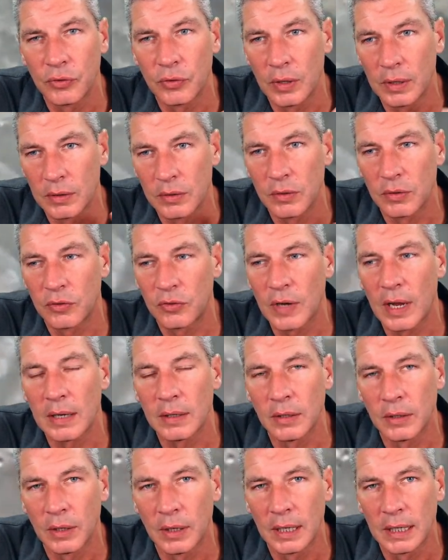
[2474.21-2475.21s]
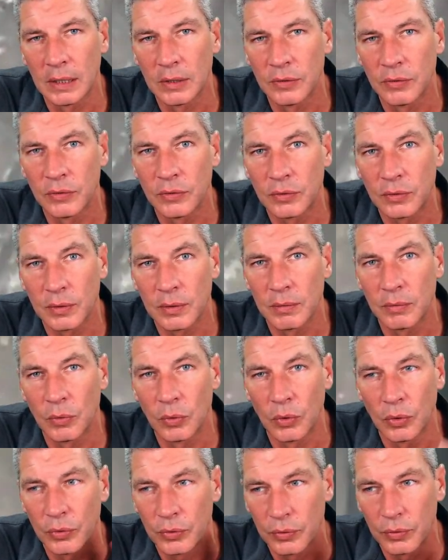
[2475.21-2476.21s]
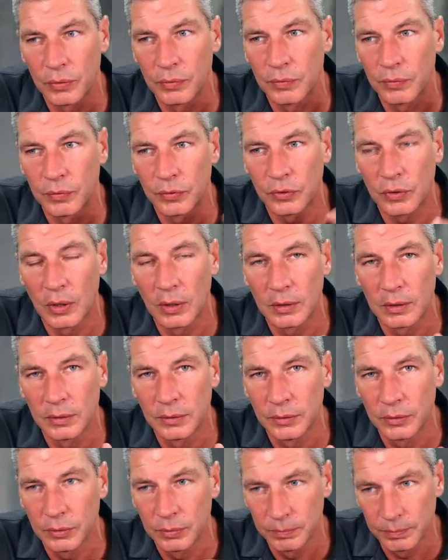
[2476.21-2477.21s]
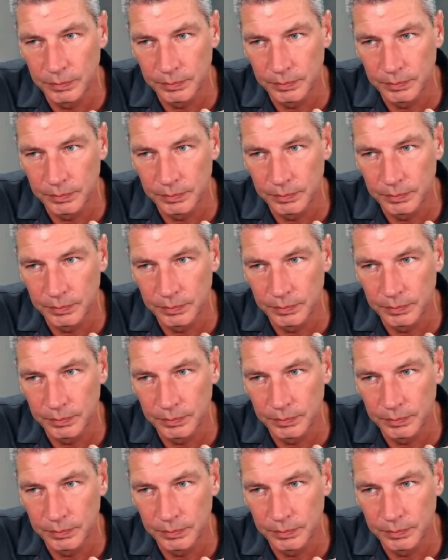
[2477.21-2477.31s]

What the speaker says: the Shetland Islands, north of Scotland.